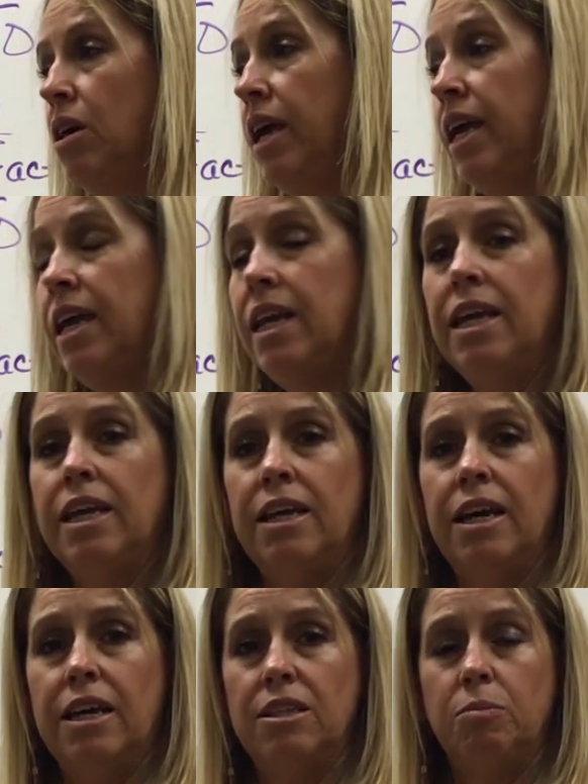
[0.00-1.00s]
and it
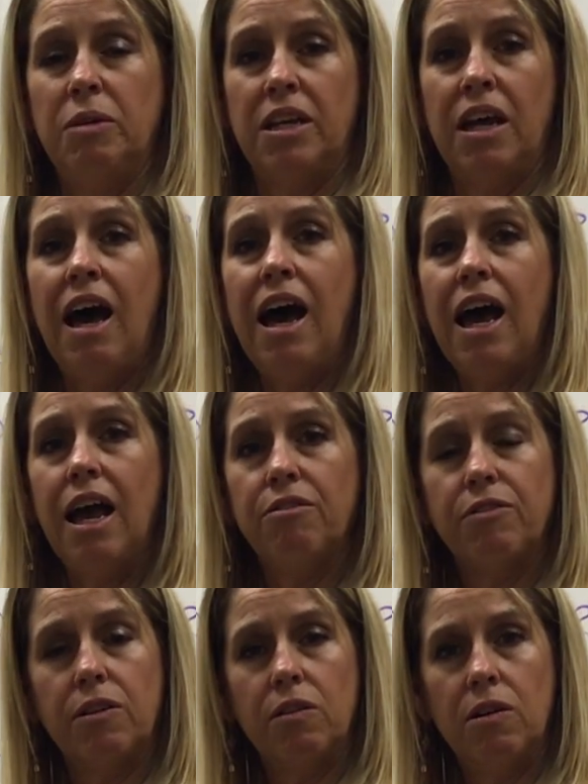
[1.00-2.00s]
has been high
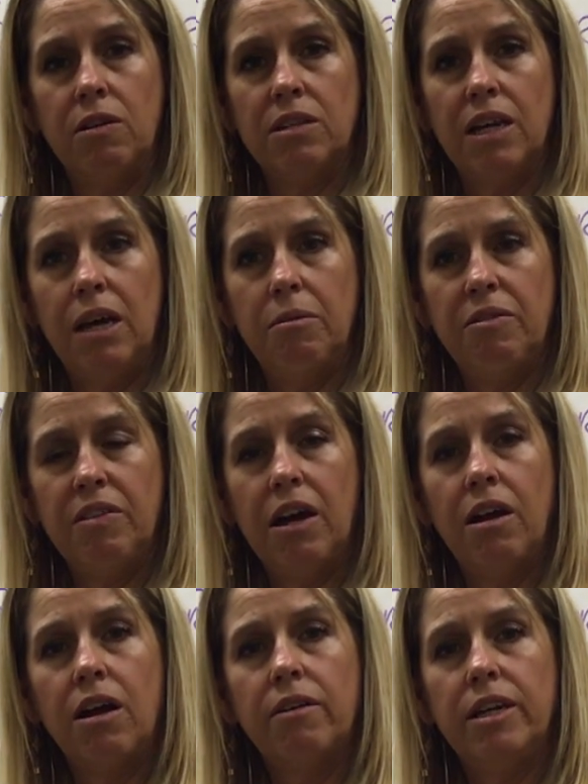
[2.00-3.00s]
for a long time, if that
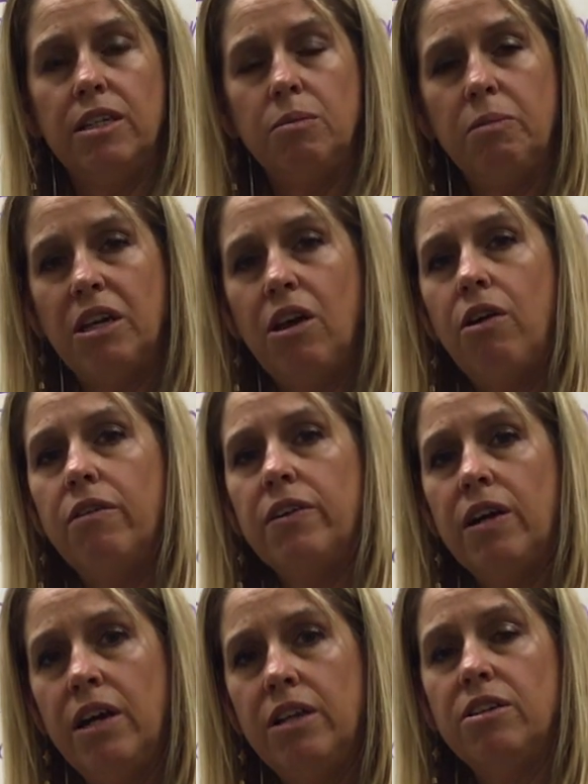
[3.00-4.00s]
heart rate has been over
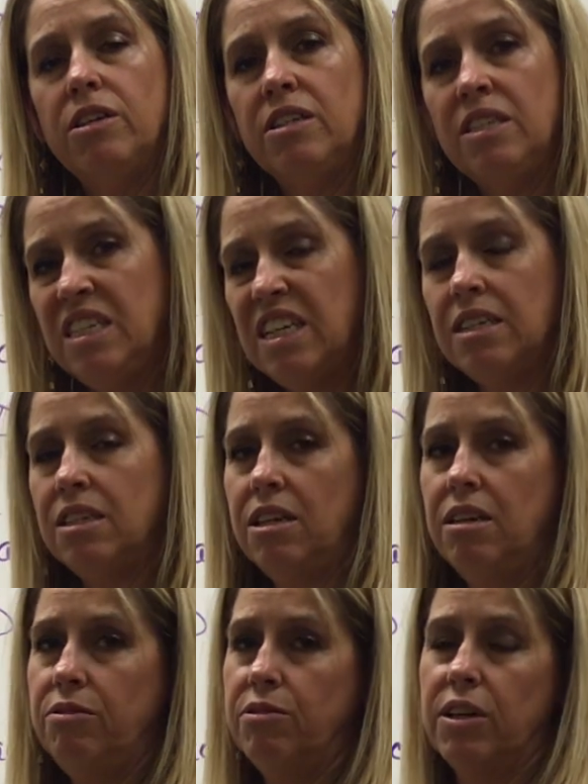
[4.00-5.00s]

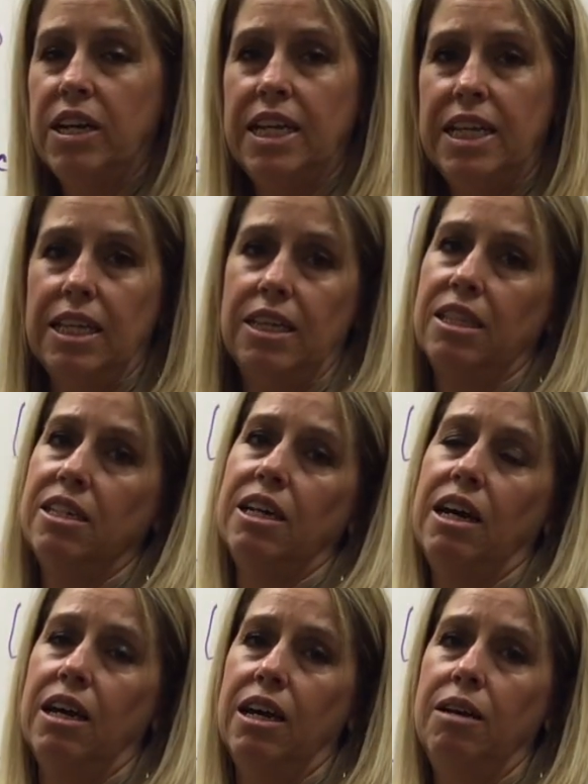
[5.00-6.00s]
160 for any length of
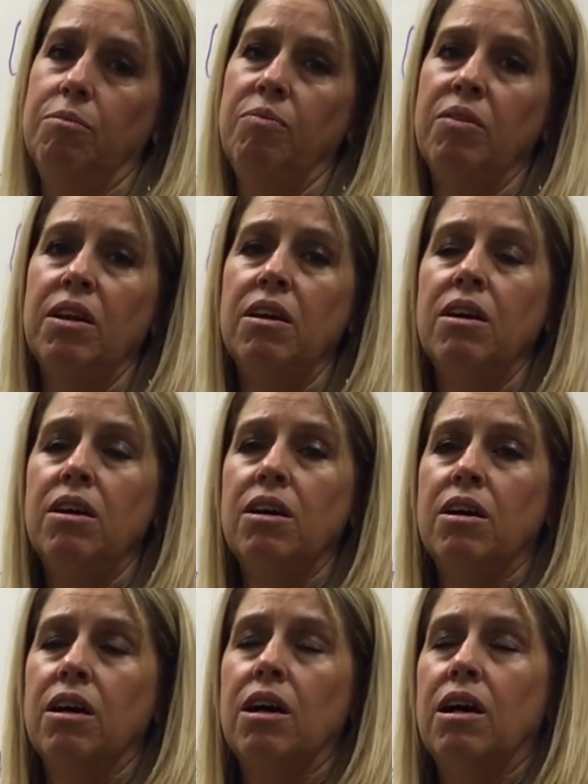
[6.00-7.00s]
time,
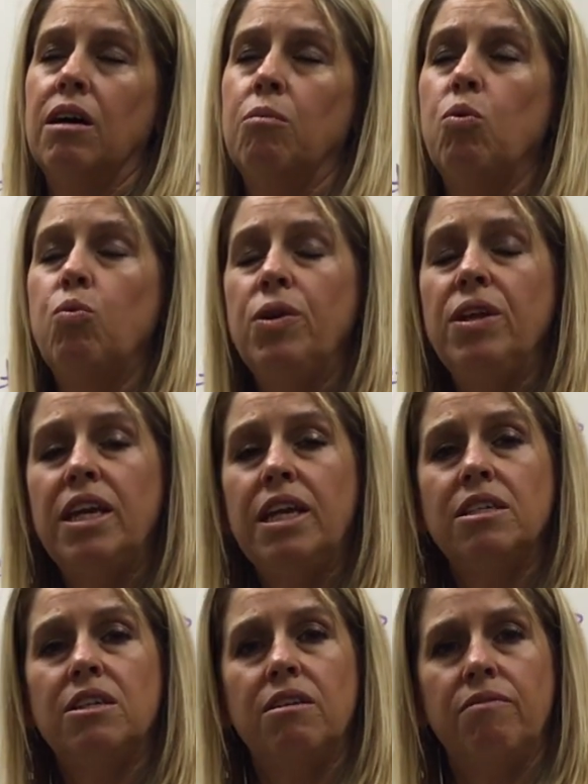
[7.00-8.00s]
we
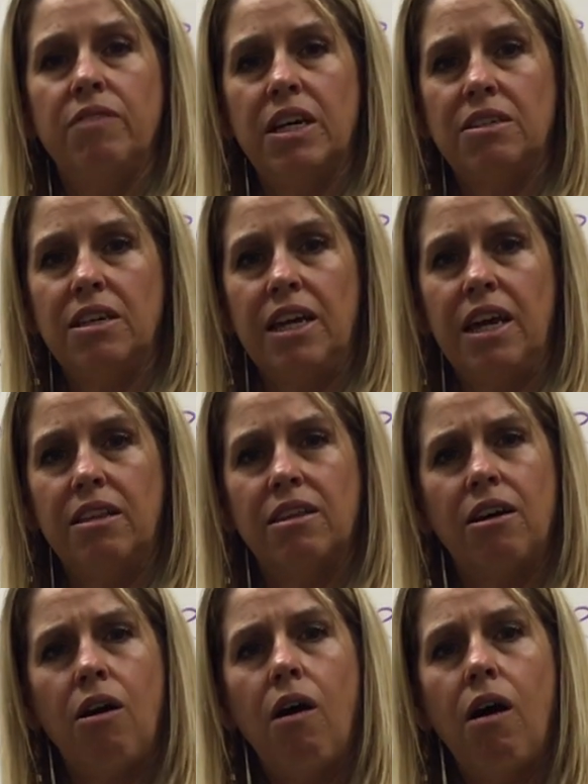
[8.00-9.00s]
need to investigate the
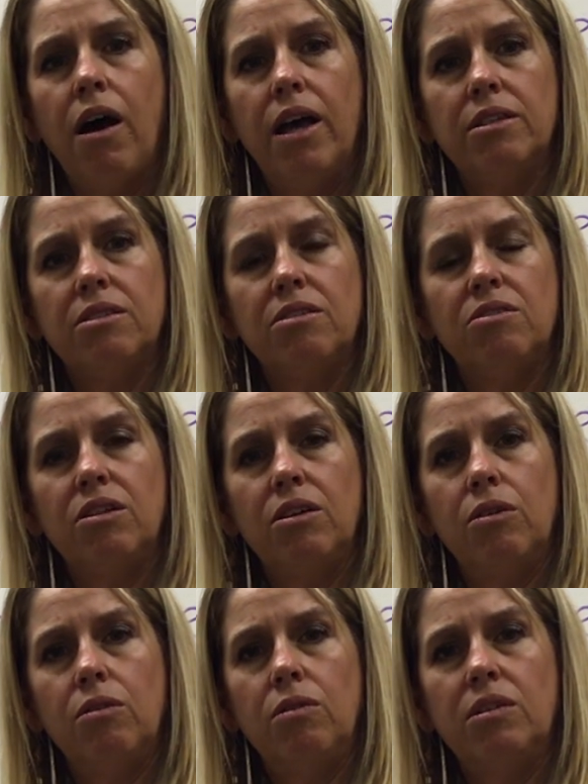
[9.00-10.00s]
cause.
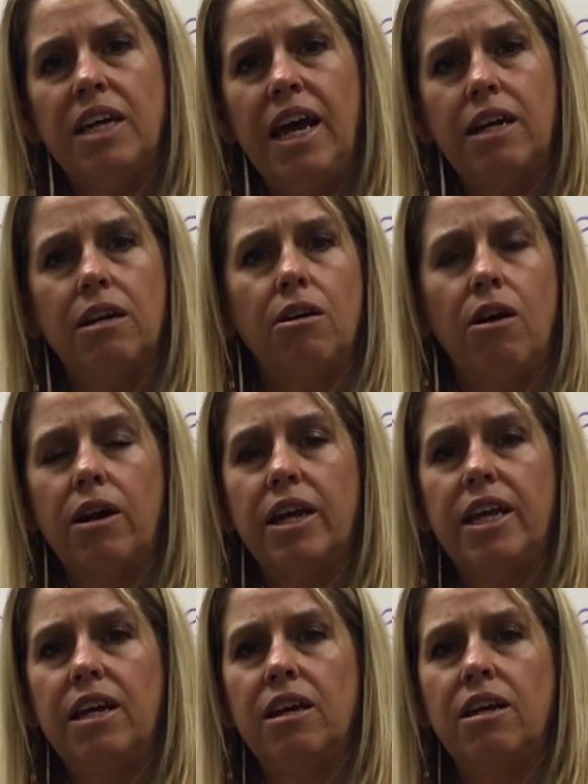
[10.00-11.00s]
So
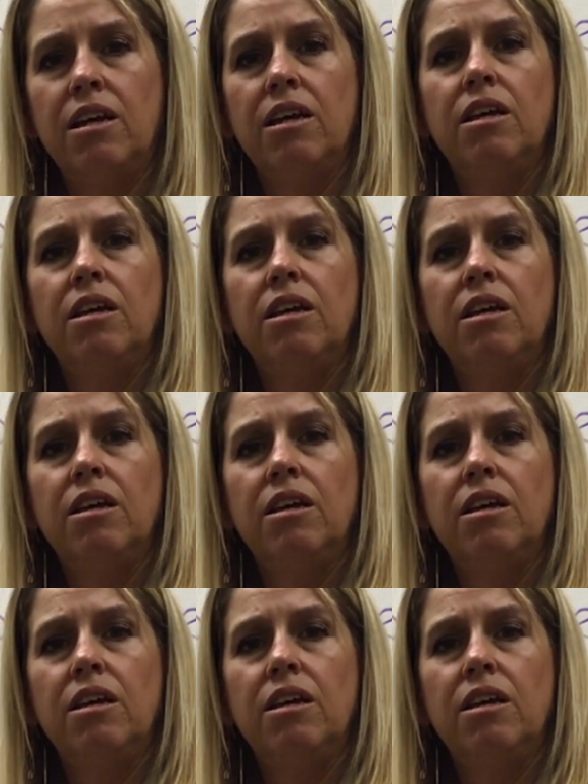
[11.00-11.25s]
tachycardia,